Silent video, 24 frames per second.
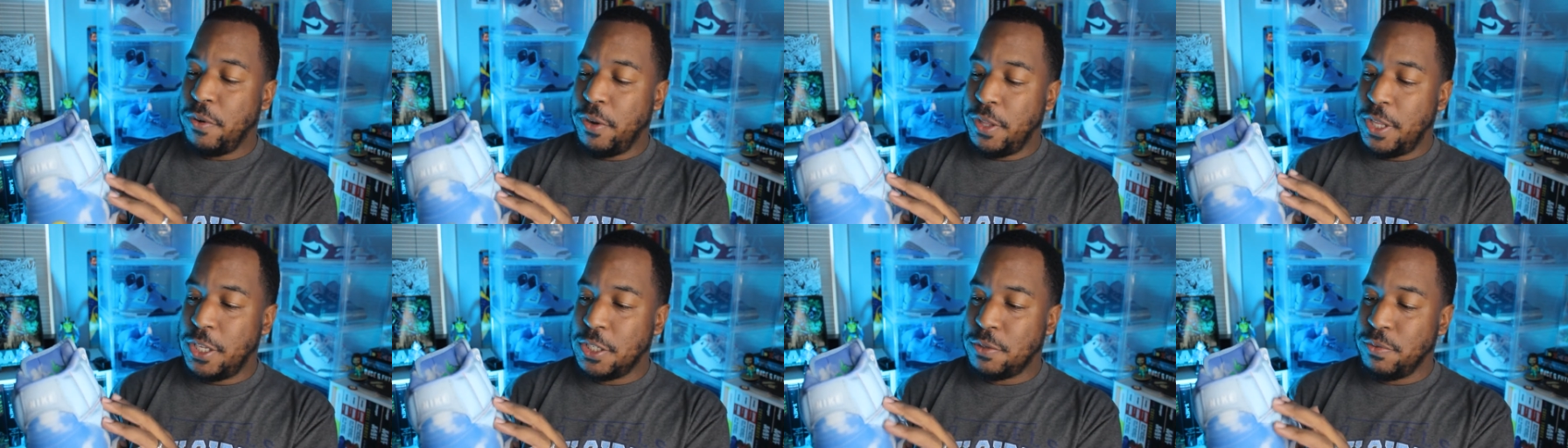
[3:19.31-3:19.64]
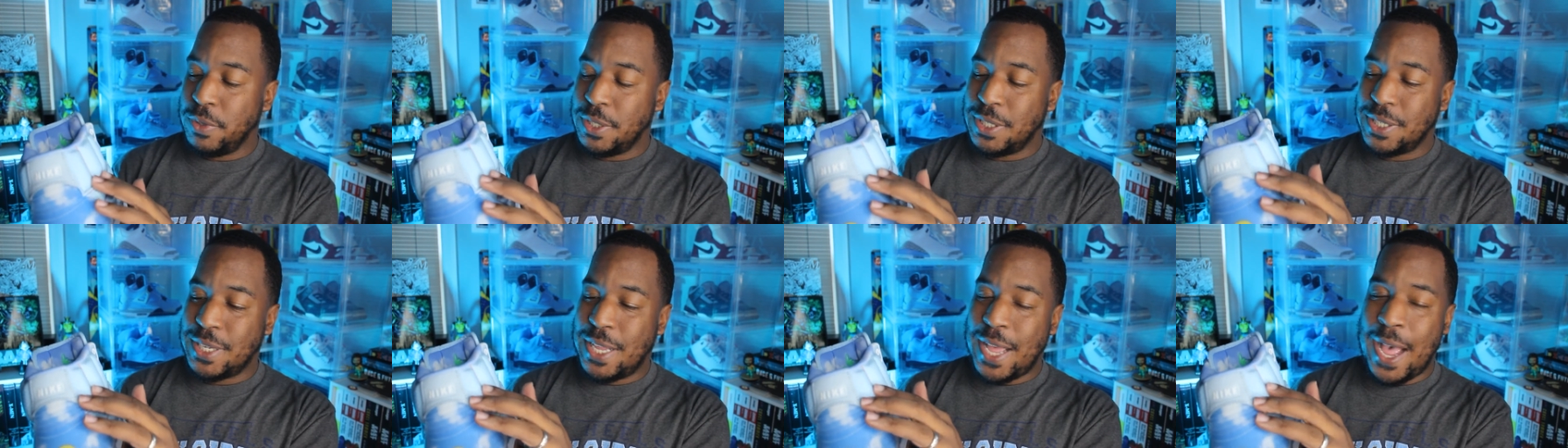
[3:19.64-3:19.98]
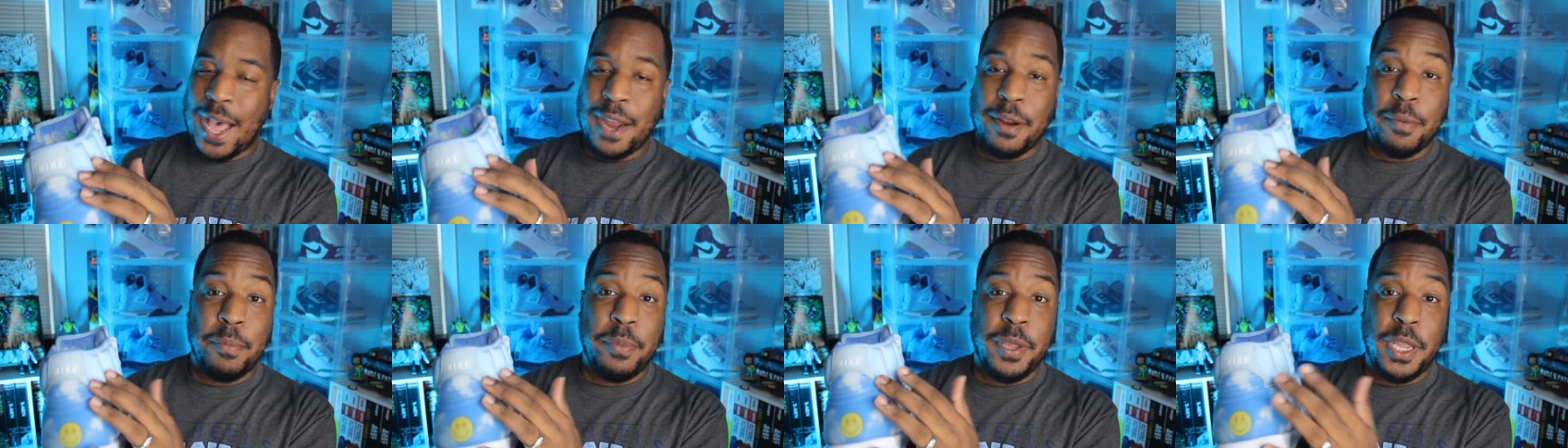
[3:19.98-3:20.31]
on this one's
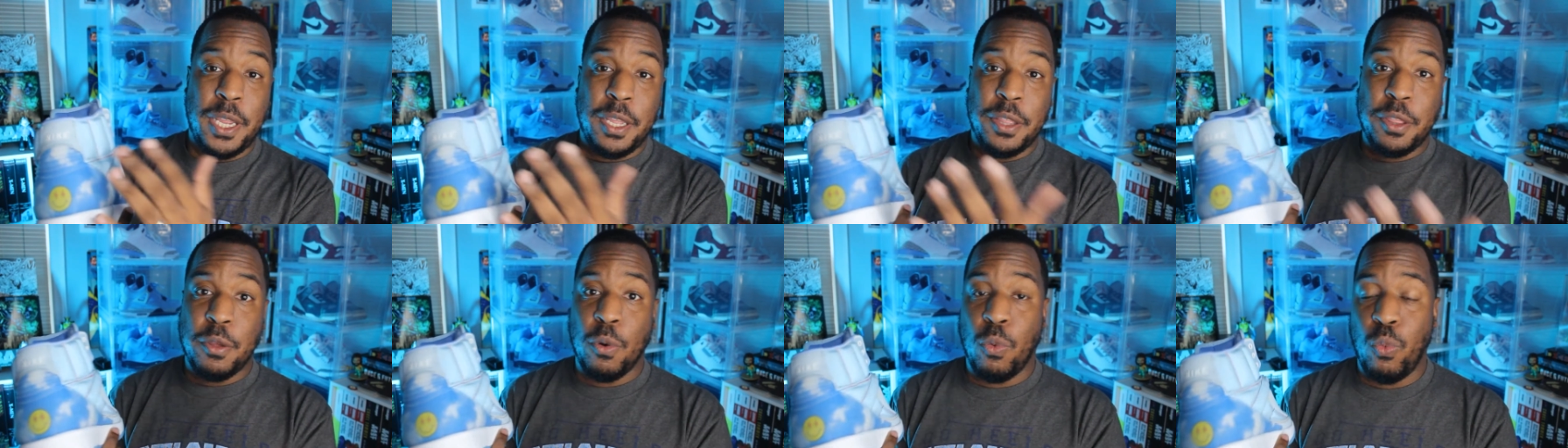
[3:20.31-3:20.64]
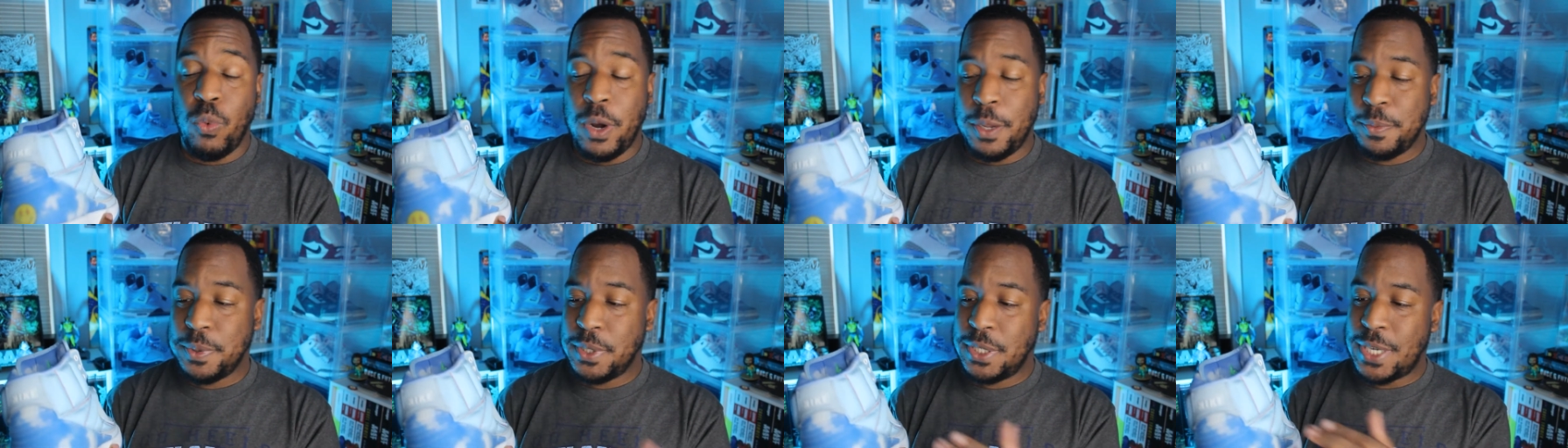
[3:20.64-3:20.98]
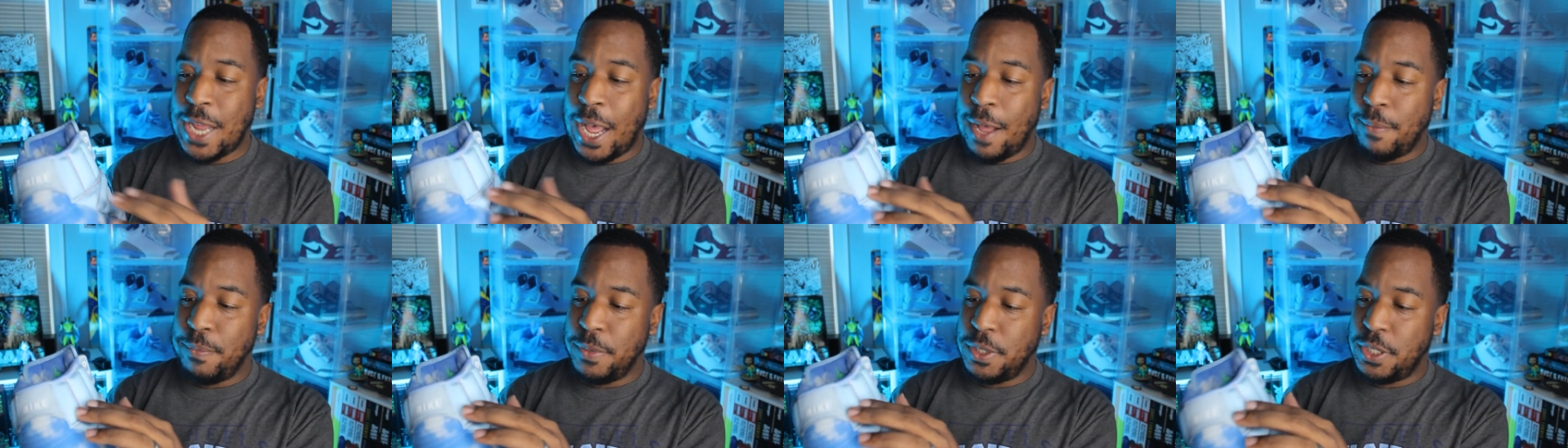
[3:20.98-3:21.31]
got to be the
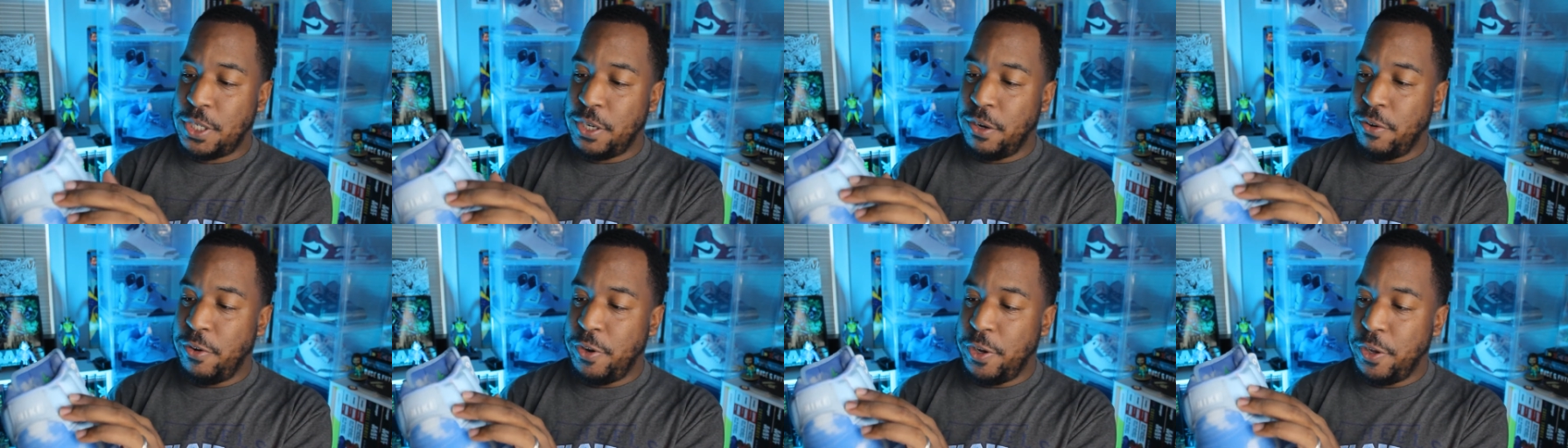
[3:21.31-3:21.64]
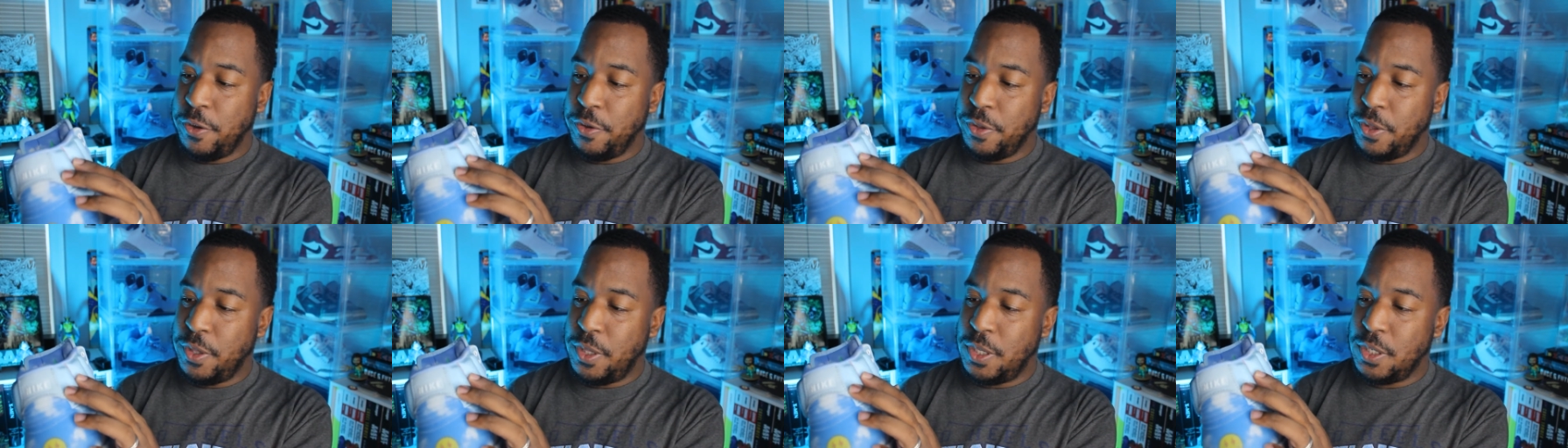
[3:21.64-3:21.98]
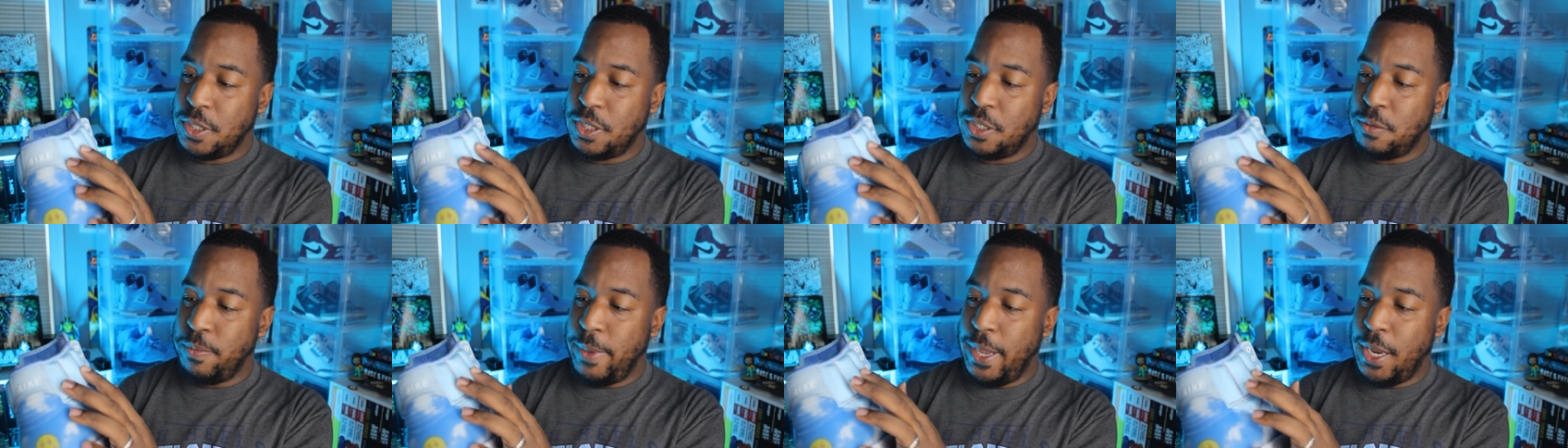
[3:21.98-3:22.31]
ripstop material that
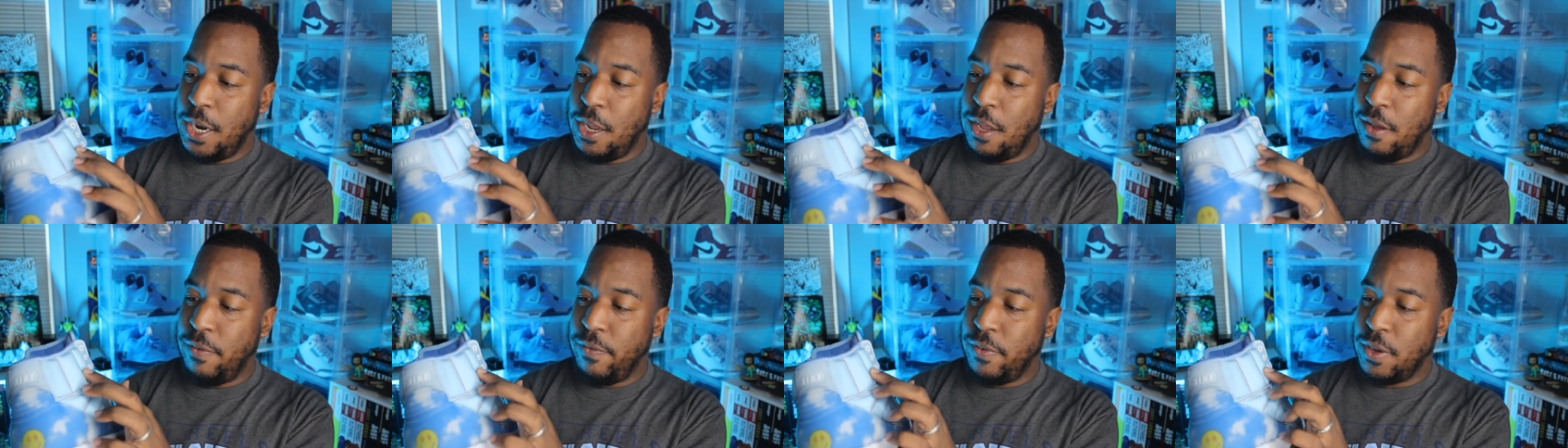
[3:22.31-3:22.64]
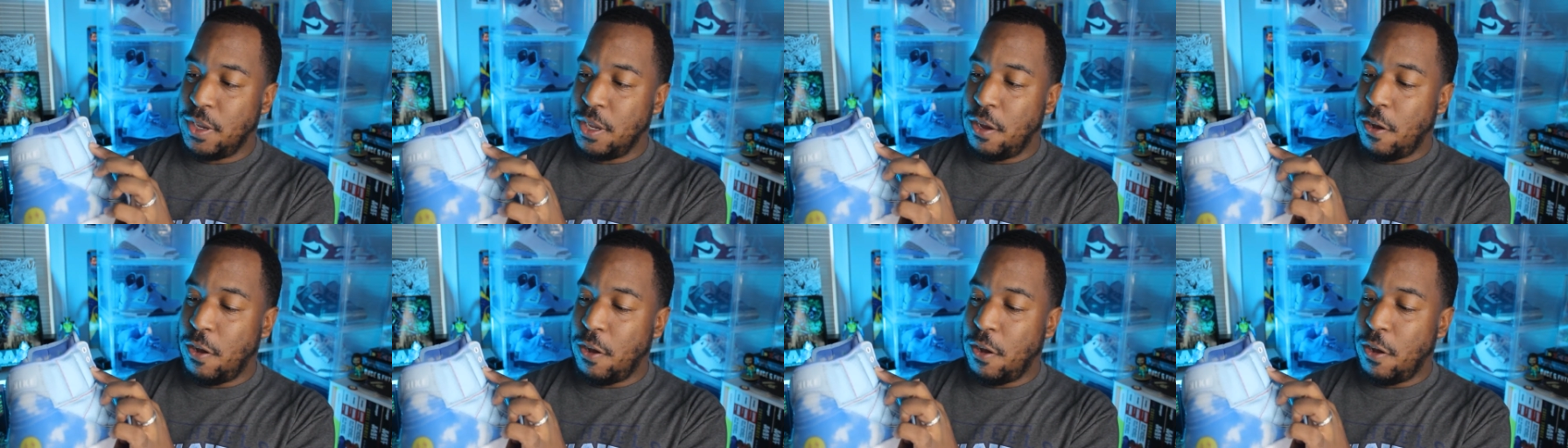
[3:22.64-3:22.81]
this is made of.